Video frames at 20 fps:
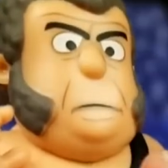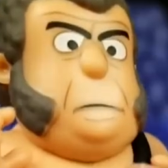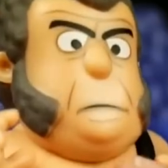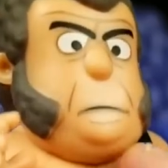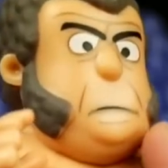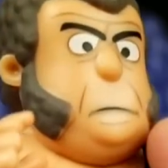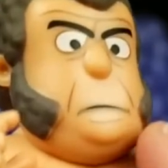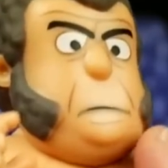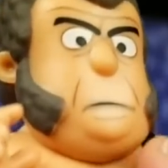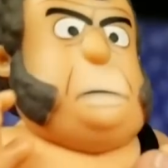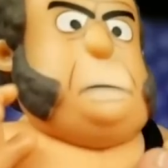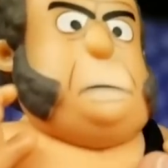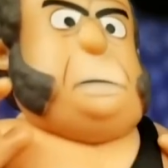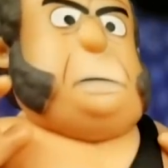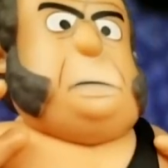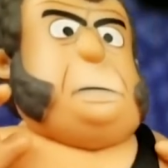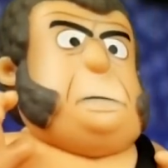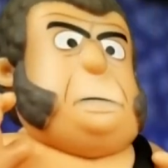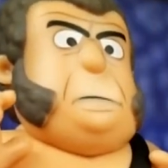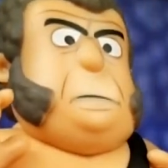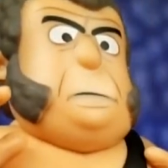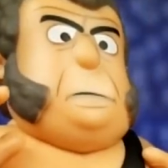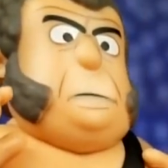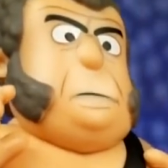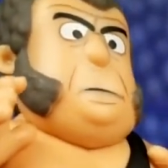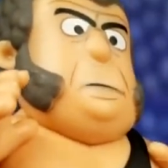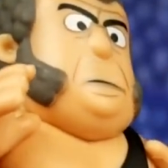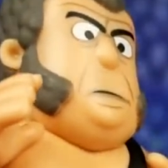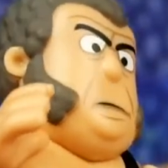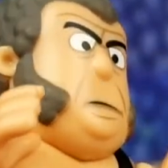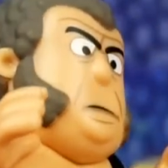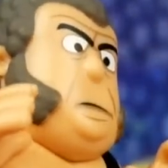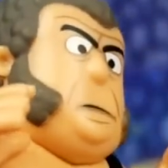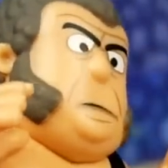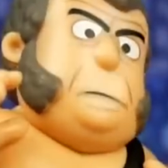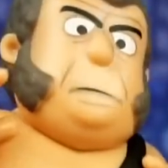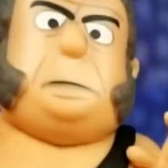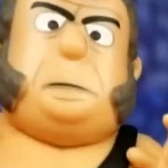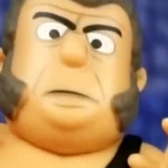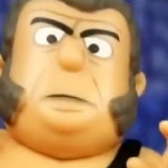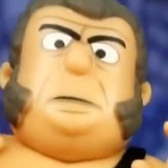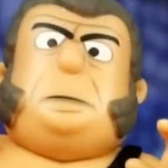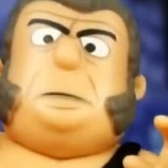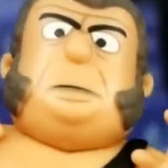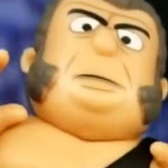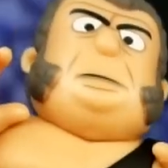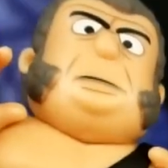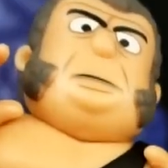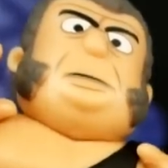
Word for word: because when you got one strap, you got a